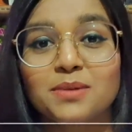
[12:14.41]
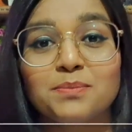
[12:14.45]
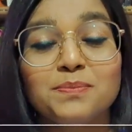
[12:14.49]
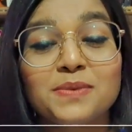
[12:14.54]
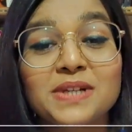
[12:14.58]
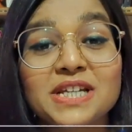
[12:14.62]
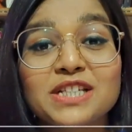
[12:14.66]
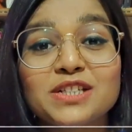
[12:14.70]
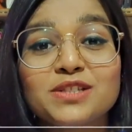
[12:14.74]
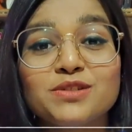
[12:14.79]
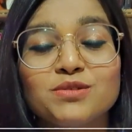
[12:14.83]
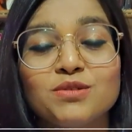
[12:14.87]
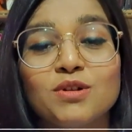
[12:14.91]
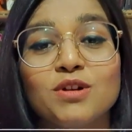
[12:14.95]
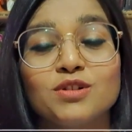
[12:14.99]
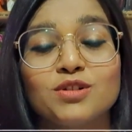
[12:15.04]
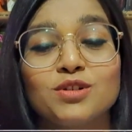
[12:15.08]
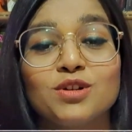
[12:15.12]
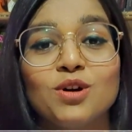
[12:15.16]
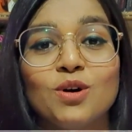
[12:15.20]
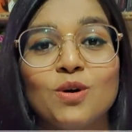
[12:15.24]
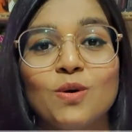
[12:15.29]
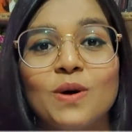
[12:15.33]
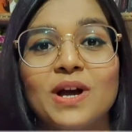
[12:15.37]
Please do not
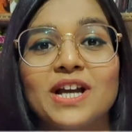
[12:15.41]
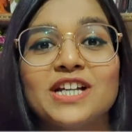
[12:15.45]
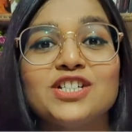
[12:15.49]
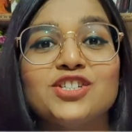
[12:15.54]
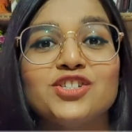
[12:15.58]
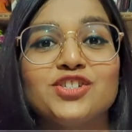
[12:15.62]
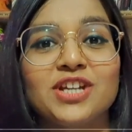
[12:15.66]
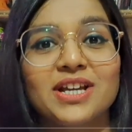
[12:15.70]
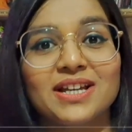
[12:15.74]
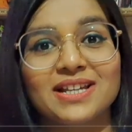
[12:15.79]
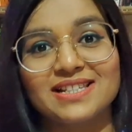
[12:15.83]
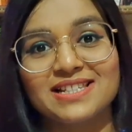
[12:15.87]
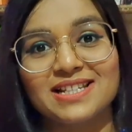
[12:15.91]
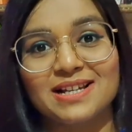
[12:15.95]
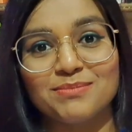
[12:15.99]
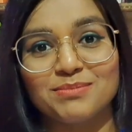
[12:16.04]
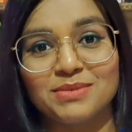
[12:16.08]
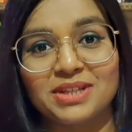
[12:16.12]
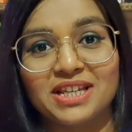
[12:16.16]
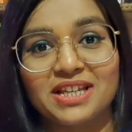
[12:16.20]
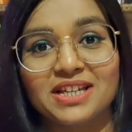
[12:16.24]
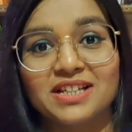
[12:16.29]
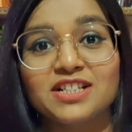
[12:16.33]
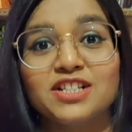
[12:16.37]
go and check
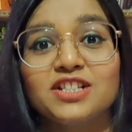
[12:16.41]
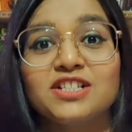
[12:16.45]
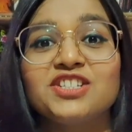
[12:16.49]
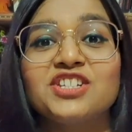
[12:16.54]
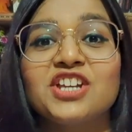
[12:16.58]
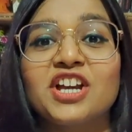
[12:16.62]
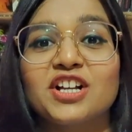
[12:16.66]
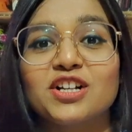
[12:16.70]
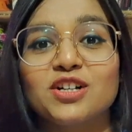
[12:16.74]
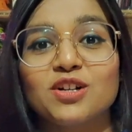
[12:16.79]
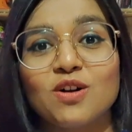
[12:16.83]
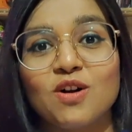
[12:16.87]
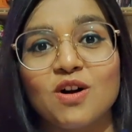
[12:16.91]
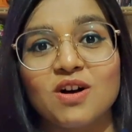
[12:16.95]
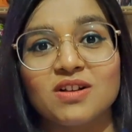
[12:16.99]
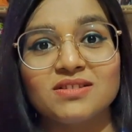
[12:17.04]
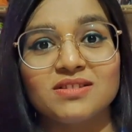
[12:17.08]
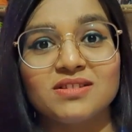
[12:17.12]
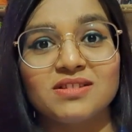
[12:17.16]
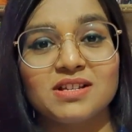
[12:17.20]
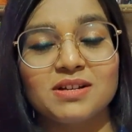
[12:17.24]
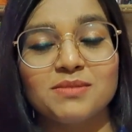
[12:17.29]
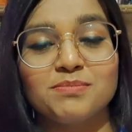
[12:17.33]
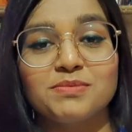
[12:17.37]
something, check a
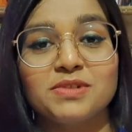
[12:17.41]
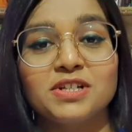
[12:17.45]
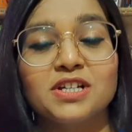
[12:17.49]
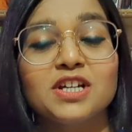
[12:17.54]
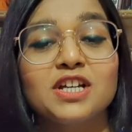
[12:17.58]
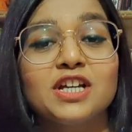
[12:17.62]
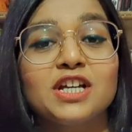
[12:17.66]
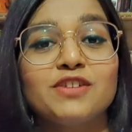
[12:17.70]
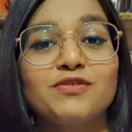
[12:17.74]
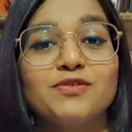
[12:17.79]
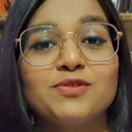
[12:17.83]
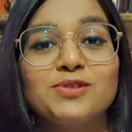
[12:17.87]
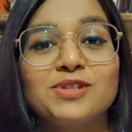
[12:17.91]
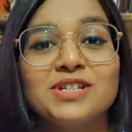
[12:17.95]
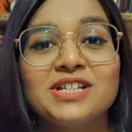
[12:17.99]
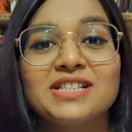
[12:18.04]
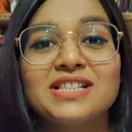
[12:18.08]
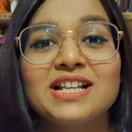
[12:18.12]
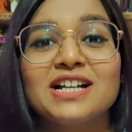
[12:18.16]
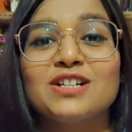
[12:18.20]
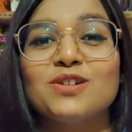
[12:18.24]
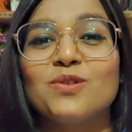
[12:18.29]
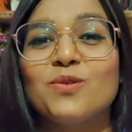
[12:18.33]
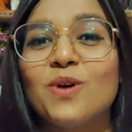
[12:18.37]
concept. If you think
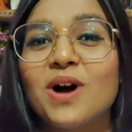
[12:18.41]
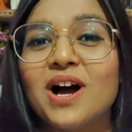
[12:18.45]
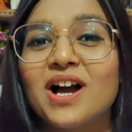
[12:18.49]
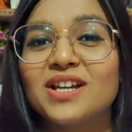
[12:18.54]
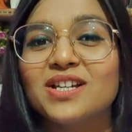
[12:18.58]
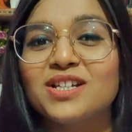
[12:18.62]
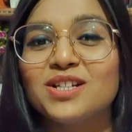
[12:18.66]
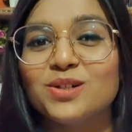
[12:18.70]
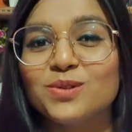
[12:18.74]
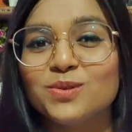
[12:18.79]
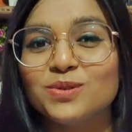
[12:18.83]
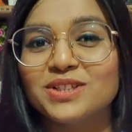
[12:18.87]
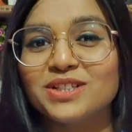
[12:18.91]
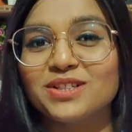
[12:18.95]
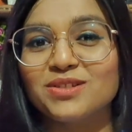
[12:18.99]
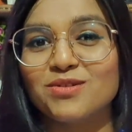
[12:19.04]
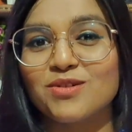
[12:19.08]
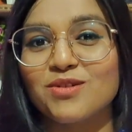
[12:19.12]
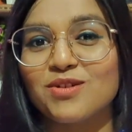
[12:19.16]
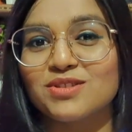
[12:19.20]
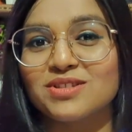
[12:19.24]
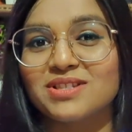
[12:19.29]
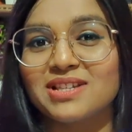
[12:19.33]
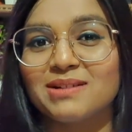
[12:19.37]
that, oh, I know this
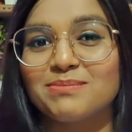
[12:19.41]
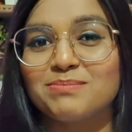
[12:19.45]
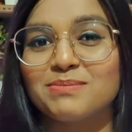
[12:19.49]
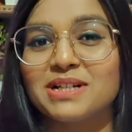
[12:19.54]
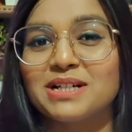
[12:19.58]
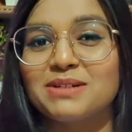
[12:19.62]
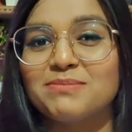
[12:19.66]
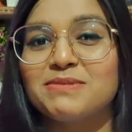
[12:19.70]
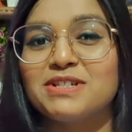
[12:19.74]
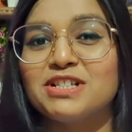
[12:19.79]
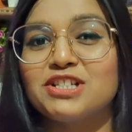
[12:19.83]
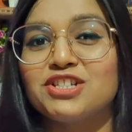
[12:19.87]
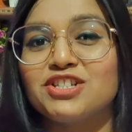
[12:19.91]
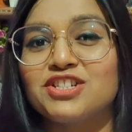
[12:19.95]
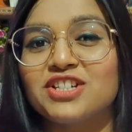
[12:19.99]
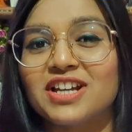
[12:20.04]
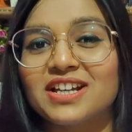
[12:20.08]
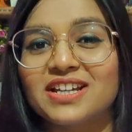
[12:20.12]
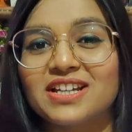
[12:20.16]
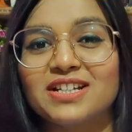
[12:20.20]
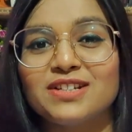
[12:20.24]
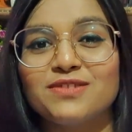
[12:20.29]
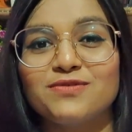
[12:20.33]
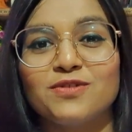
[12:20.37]
concept, let me
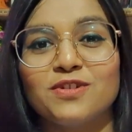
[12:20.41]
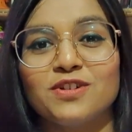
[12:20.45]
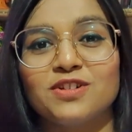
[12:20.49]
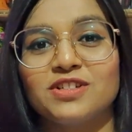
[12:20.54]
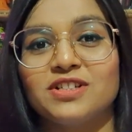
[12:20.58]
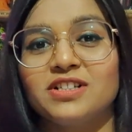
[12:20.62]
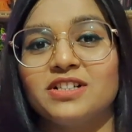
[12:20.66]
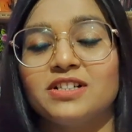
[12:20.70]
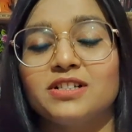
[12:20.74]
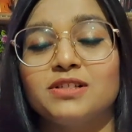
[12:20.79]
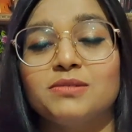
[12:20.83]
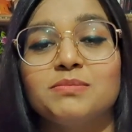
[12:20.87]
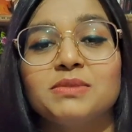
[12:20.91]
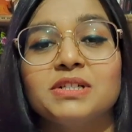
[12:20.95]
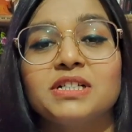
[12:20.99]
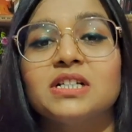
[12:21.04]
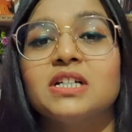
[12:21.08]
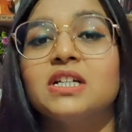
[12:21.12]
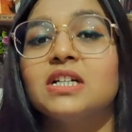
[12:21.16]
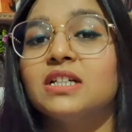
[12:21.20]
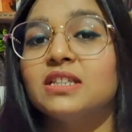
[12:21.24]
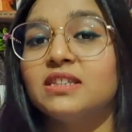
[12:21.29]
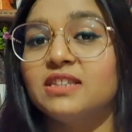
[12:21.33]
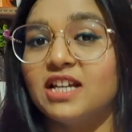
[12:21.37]
check it for a little bit,
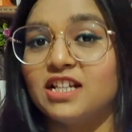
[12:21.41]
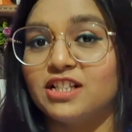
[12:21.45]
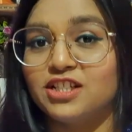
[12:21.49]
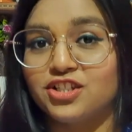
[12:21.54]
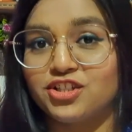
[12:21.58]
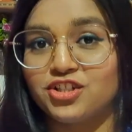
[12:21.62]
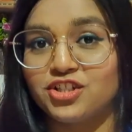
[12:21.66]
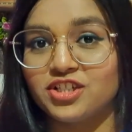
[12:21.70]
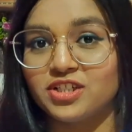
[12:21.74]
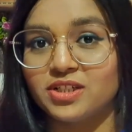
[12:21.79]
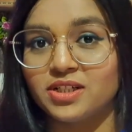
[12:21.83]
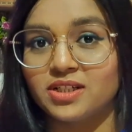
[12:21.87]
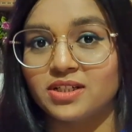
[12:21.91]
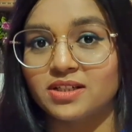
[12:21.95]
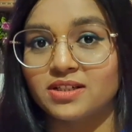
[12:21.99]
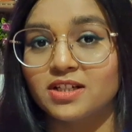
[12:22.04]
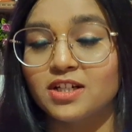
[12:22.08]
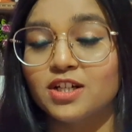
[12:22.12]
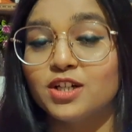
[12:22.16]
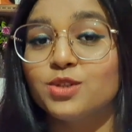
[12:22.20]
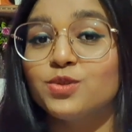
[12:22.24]
that's cheating.